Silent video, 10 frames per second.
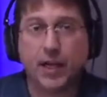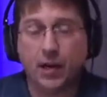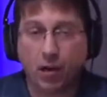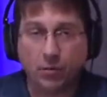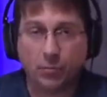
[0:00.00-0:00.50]

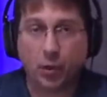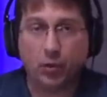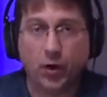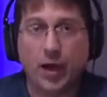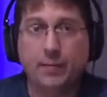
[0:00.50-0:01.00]
Our
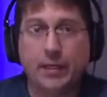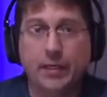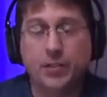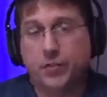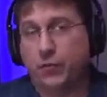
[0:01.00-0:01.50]
program
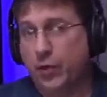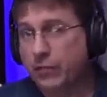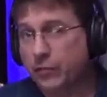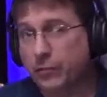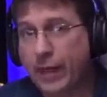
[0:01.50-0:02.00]
is for
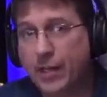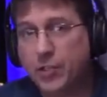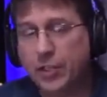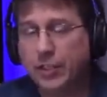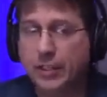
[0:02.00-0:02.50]

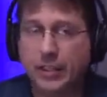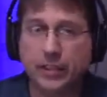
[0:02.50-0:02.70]
information.